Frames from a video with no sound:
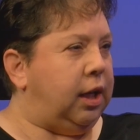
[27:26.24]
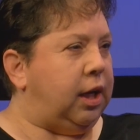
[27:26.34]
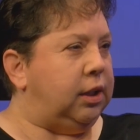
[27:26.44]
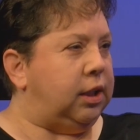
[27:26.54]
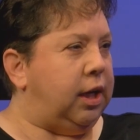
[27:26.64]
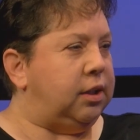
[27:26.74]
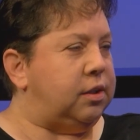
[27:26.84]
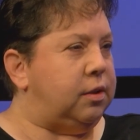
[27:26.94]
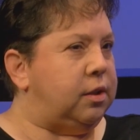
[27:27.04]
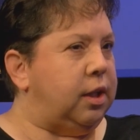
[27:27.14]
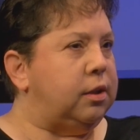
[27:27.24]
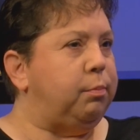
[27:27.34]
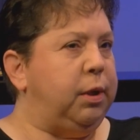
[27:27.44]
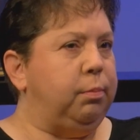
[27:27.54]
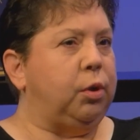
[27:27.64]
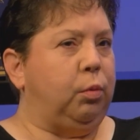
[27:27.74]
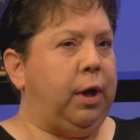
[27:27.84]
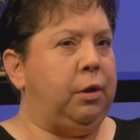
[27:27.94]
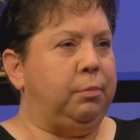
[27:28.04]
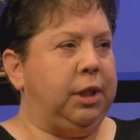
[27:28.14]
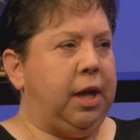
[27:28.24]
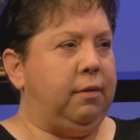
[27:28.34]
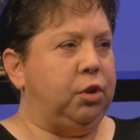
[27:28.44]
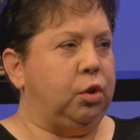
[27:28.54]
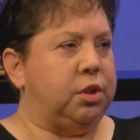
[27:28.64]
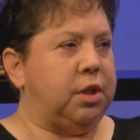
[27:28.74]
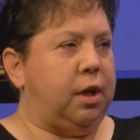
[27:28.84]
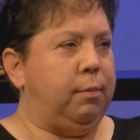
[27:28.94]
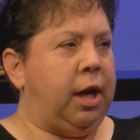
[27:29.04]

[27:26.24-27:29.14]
I like that the people around me have a good time.